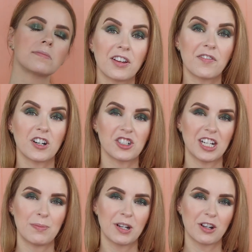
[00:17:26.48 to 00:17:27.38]
The first
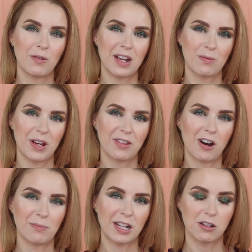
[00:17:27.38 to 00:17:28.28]
shade I'm gonna go in with
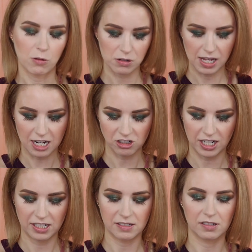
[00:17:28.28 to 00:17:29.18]
on my lower lash
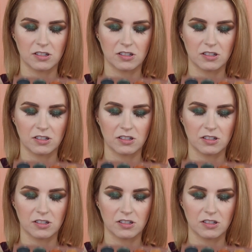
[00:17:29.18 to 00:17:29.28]
line is